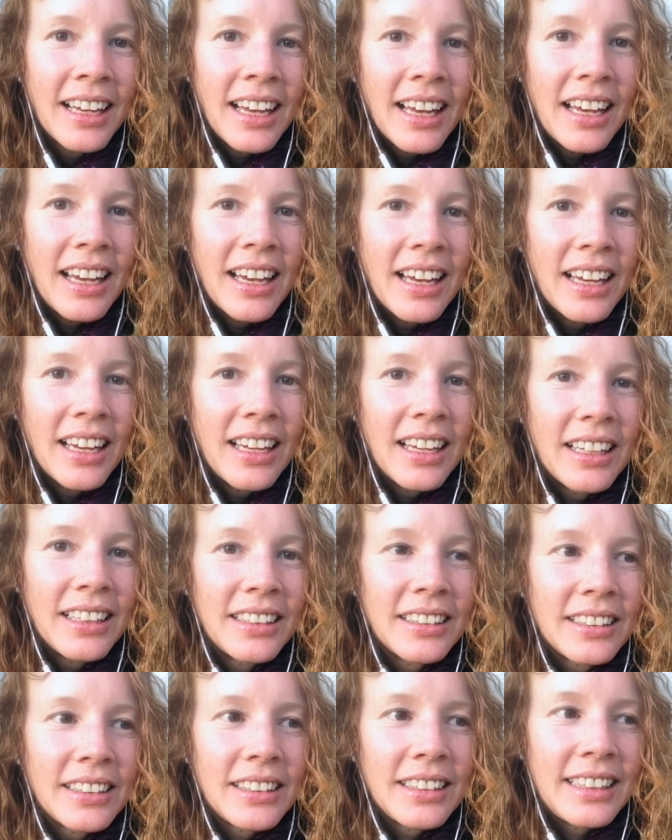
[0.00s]

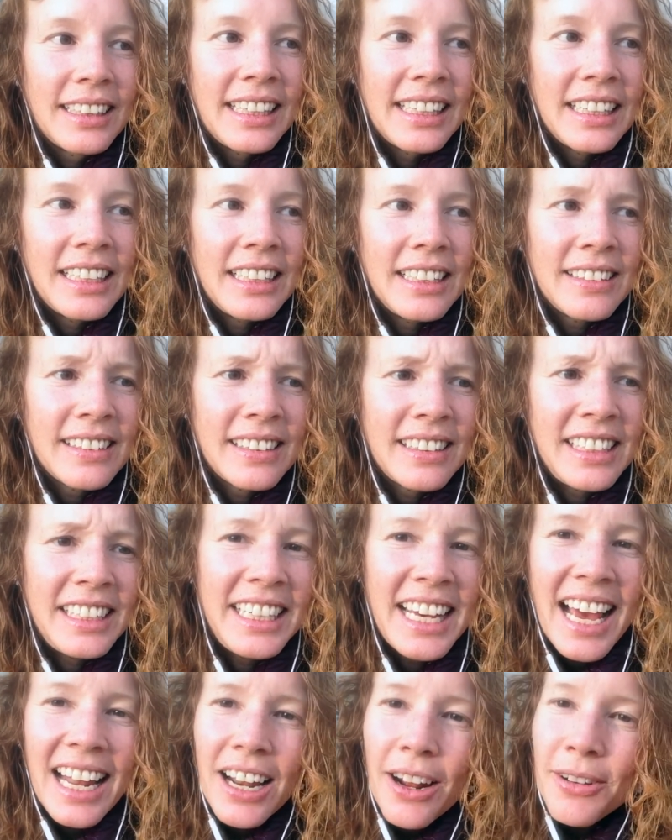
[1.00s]
And this
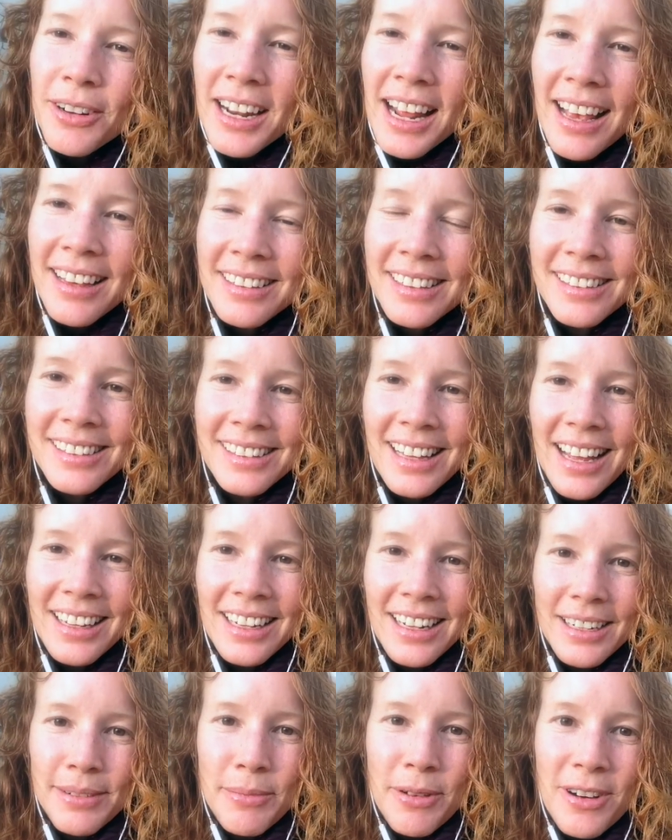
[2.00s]
yellowness is not
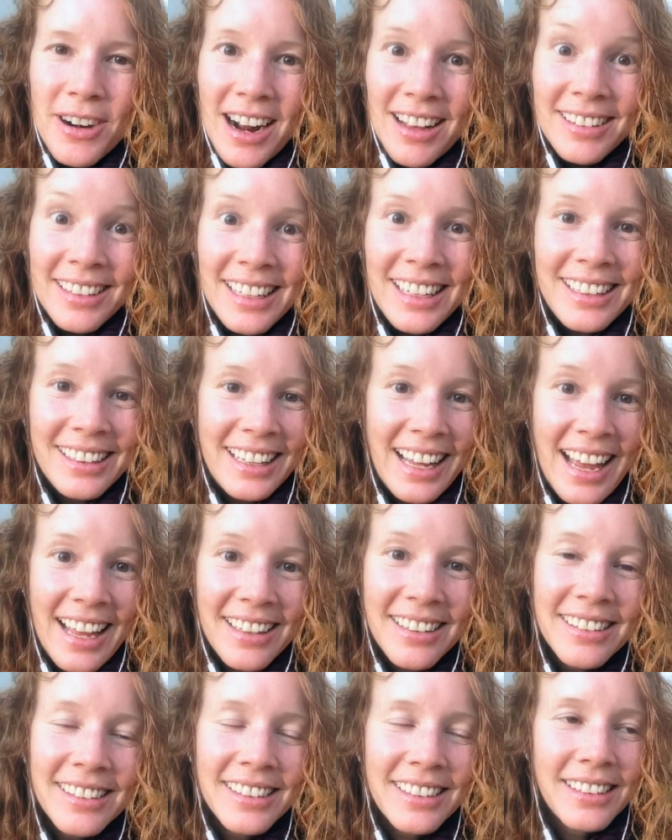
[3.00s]
anymore as
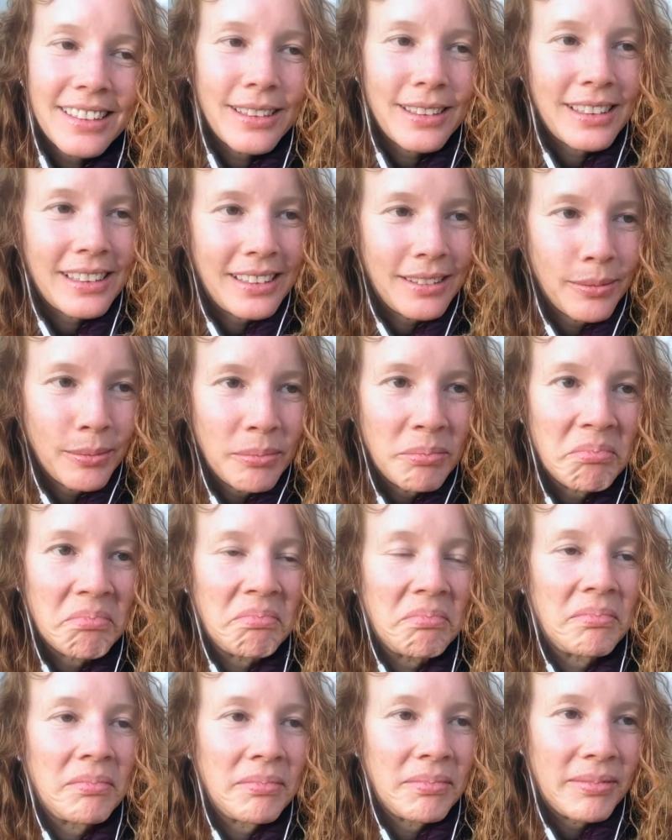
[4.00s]
intense. It's
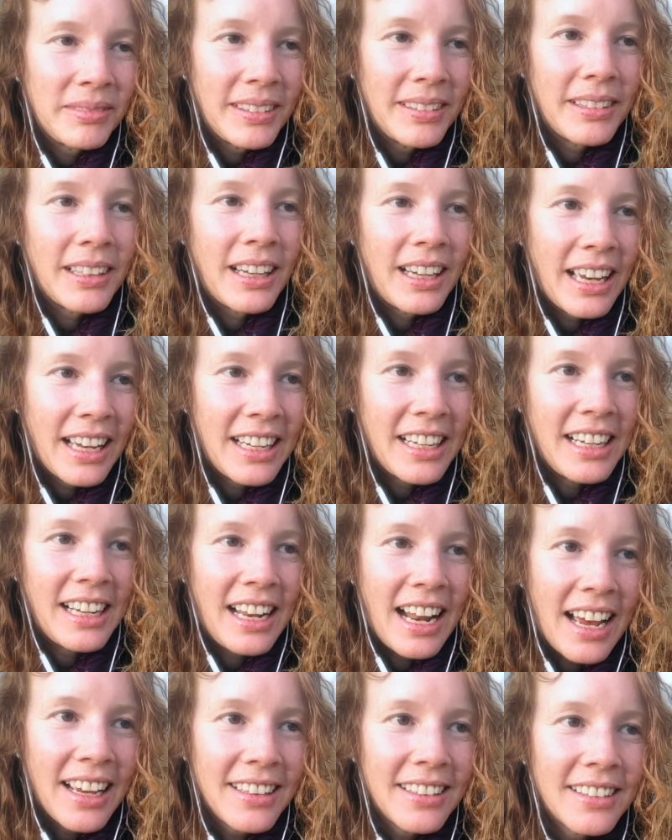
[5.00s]
getting
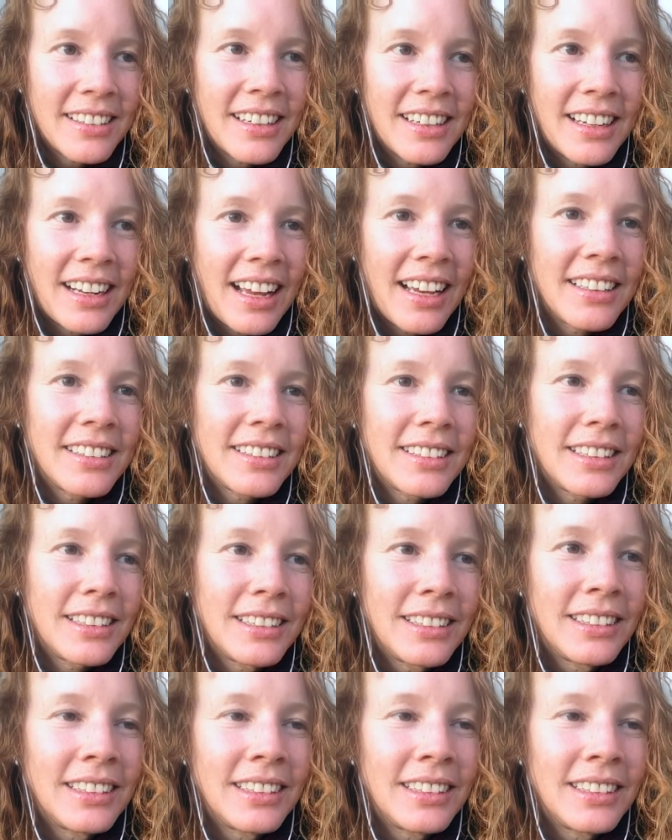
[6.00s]
lighter and lighter.